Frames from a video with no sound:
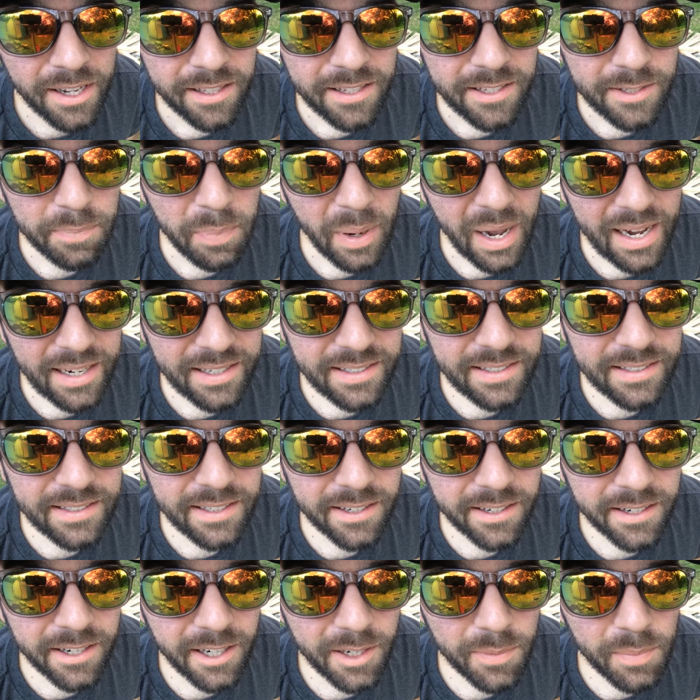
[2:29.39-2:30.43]
These boxes
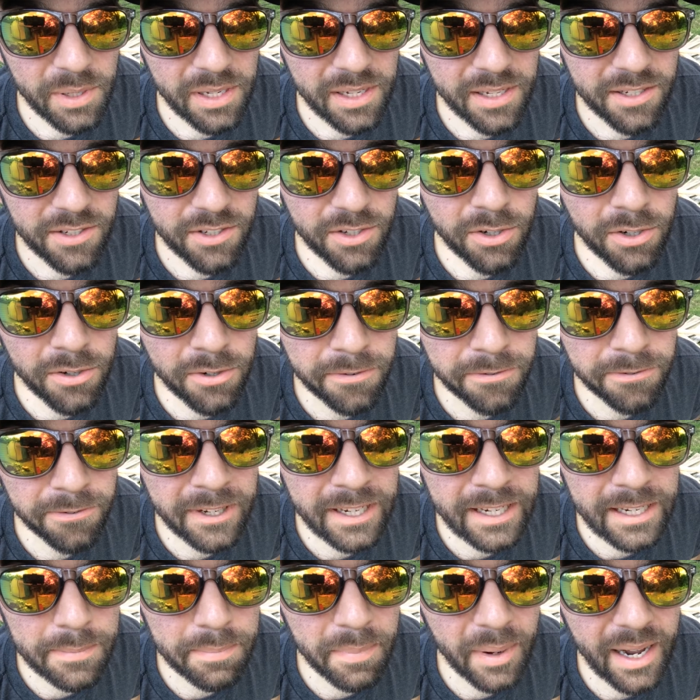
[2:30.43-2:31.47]
are gonna be 2
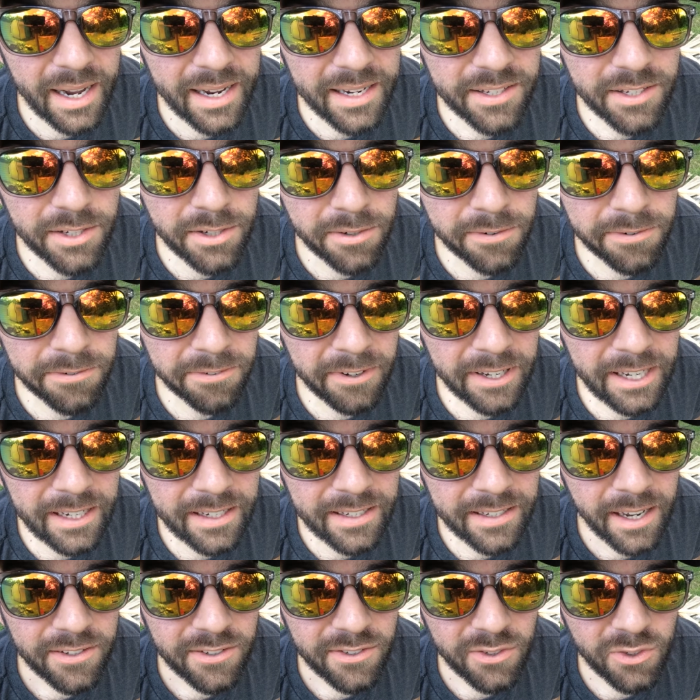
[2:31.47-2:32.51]
feet by 2 feet
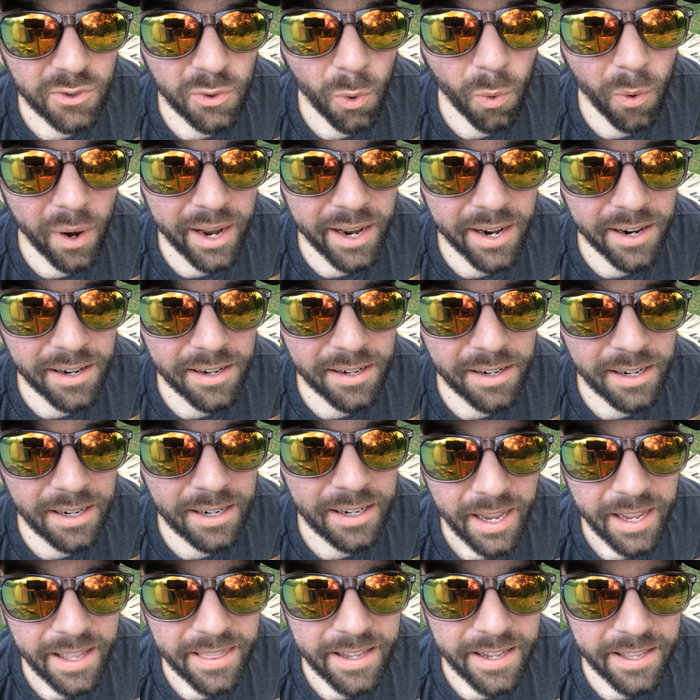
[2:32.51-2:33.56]
square.
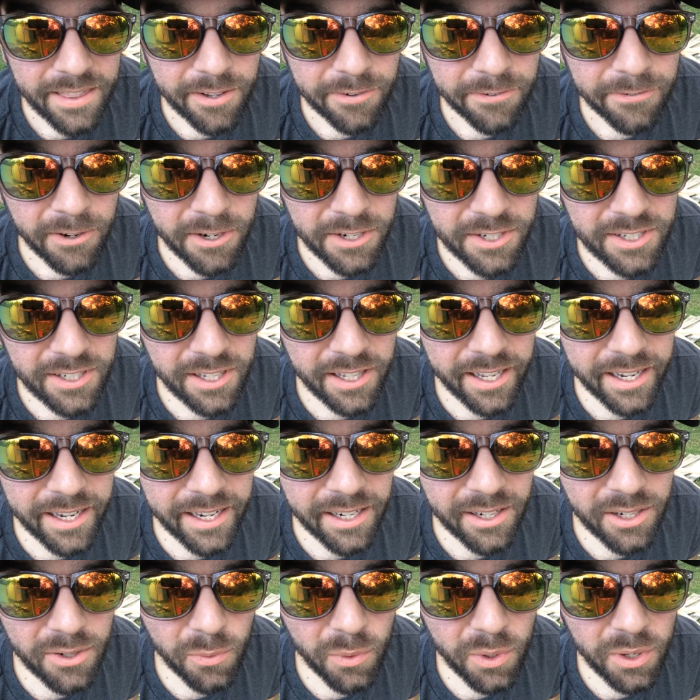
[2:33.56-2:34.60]
And then the first
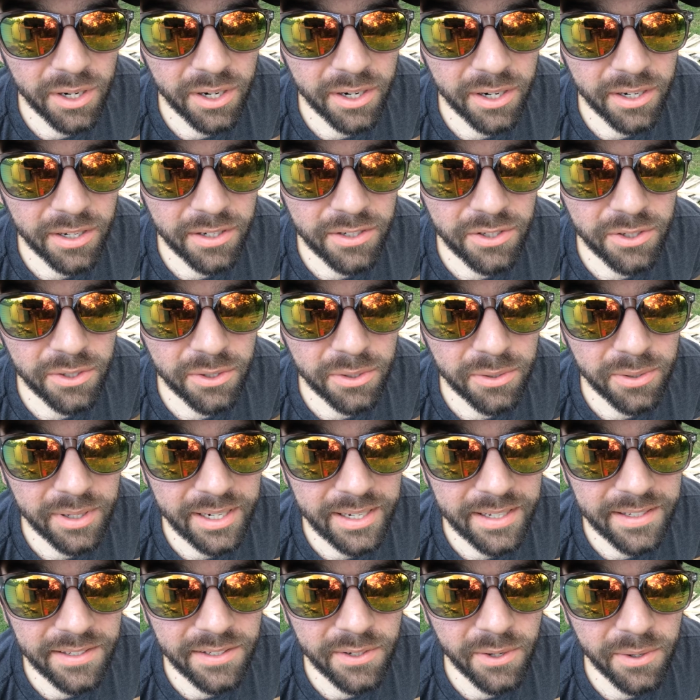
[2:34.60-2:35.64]
layer we're gonna do
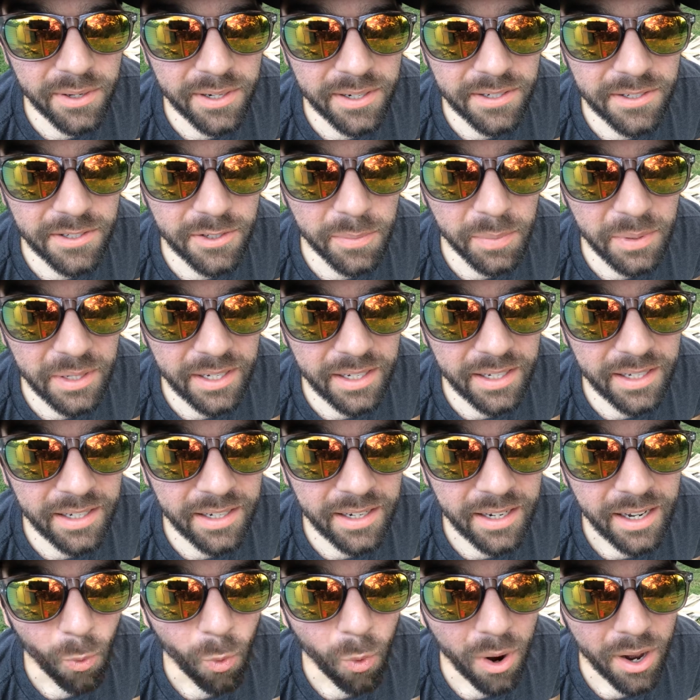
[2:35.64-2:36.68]
is going to be
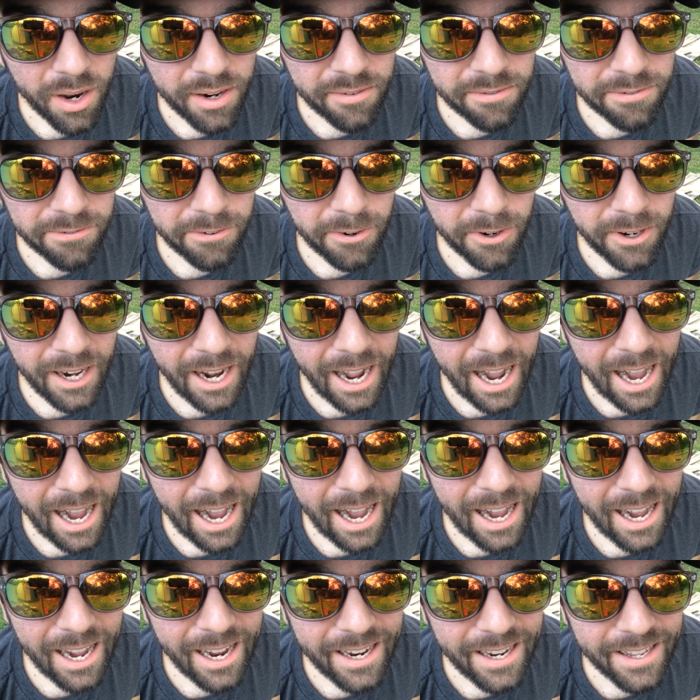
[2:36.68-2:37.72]
1 foot
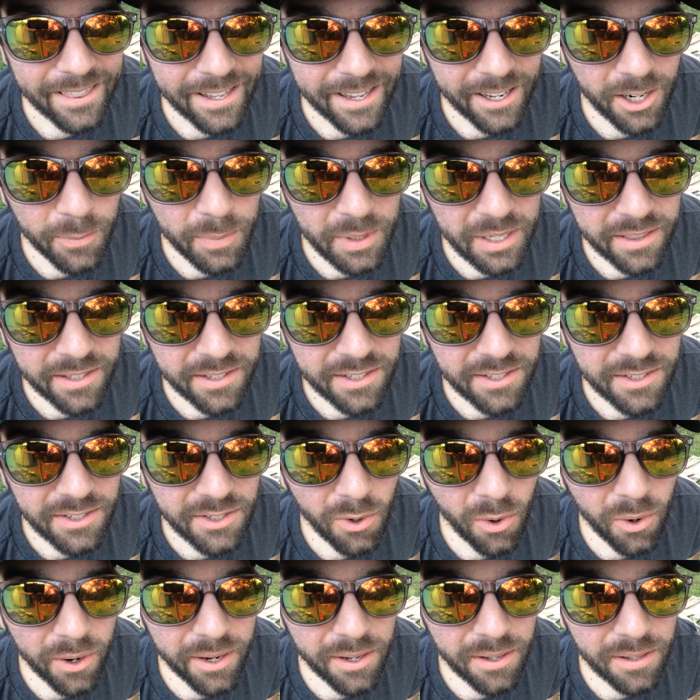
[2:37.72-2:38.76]
high, and that'll be the
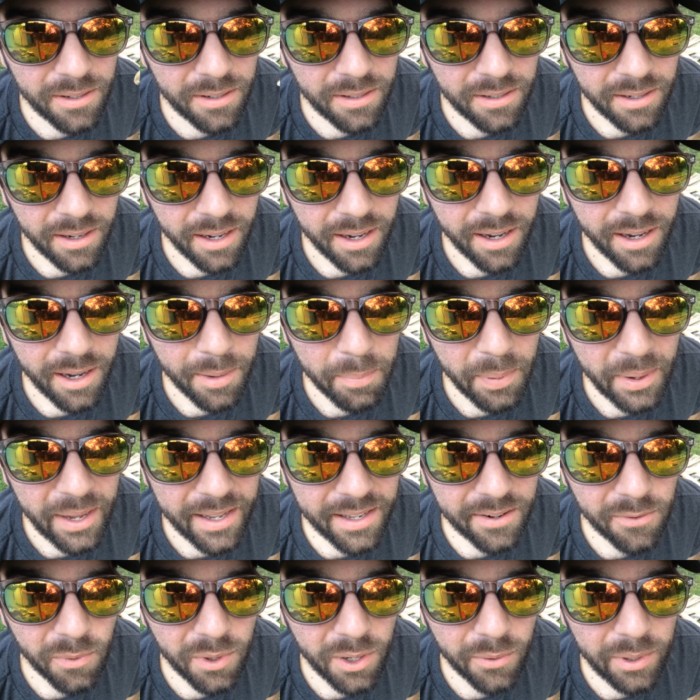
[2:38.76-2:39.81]
soil
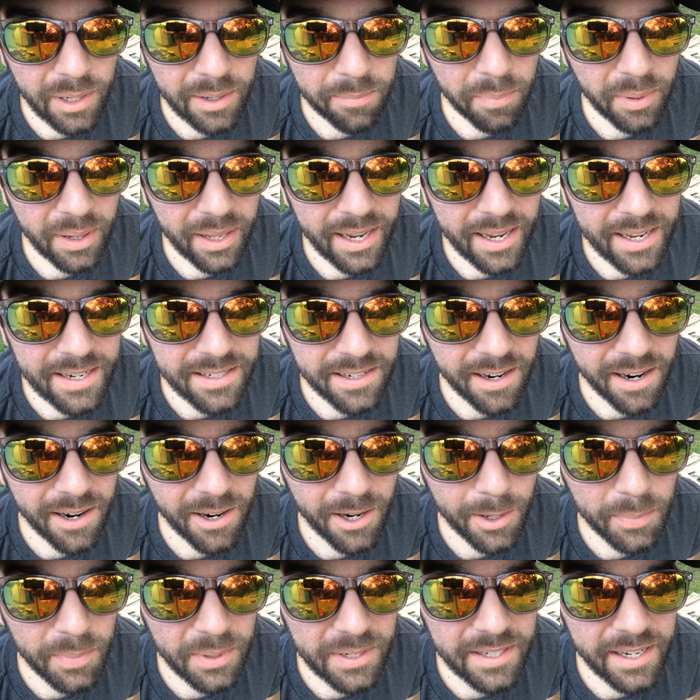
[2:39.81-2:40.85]
bed where we plant
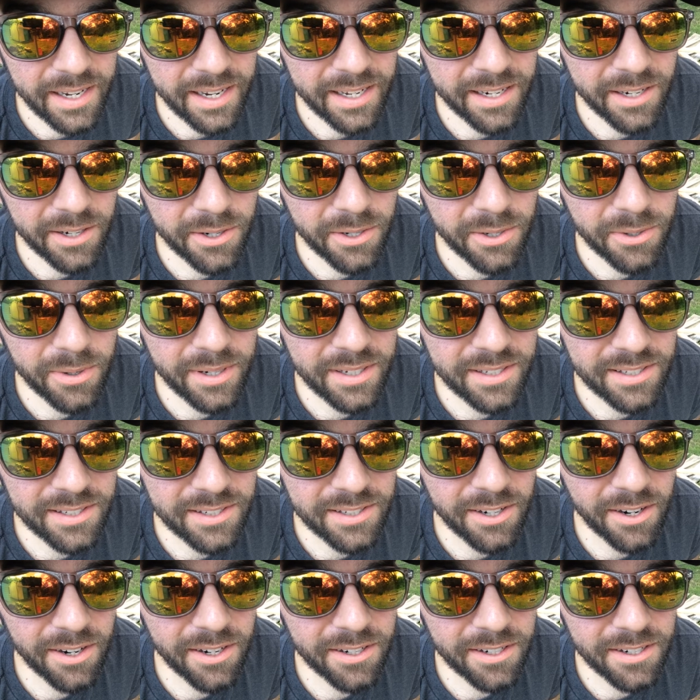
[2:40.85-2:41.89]
our potato
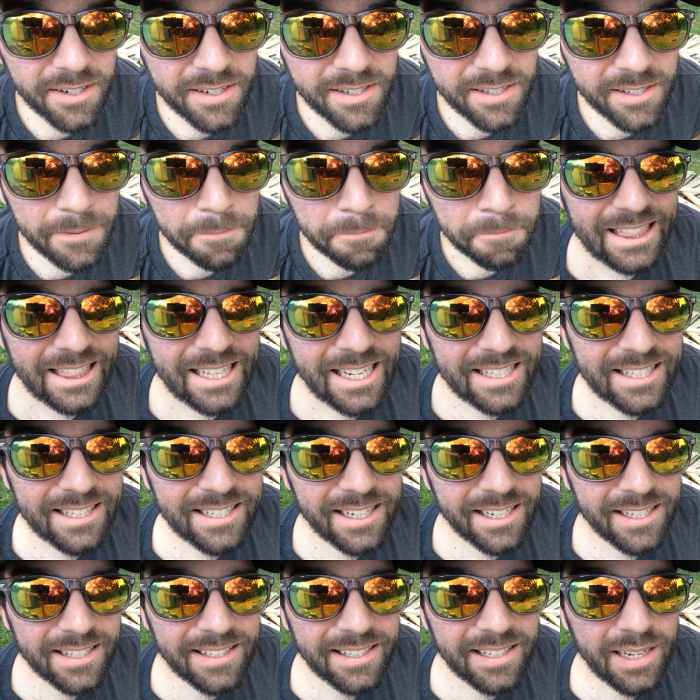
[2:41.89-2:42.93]
starters. Let's
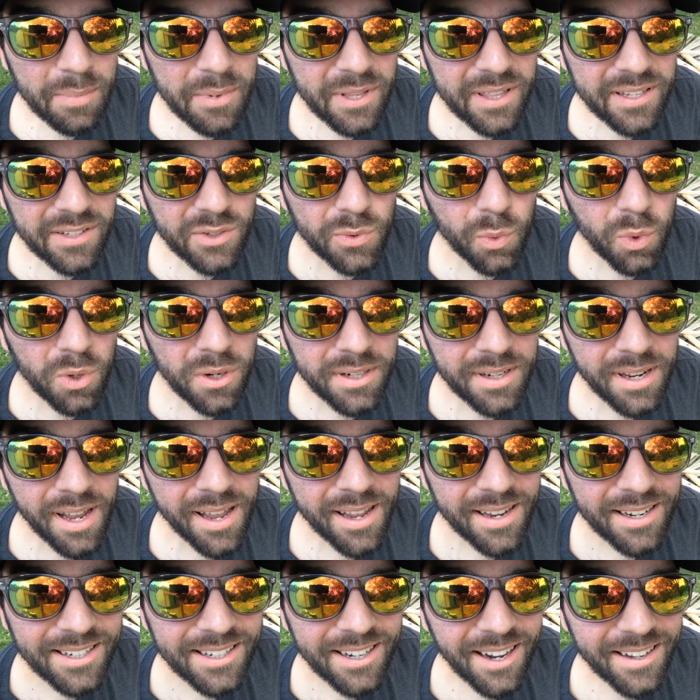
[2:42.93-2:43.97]
get some of this wood
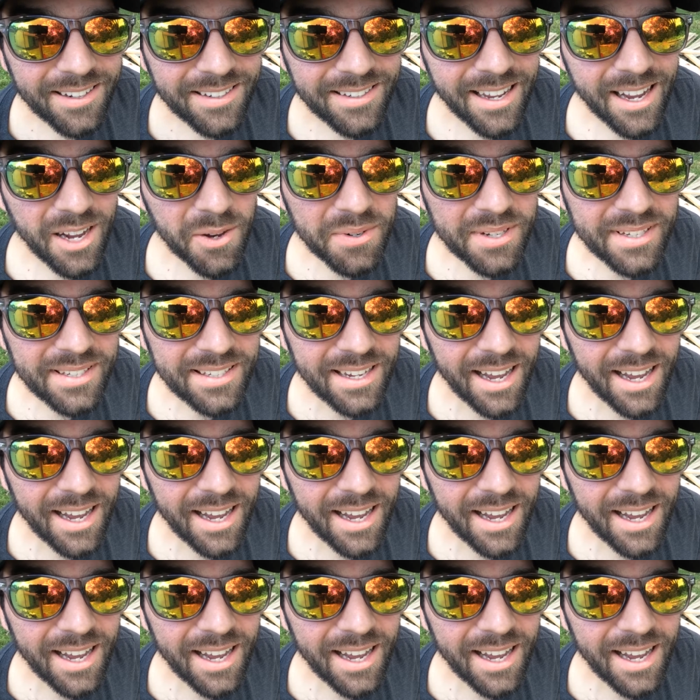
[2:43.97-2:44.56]
cut down to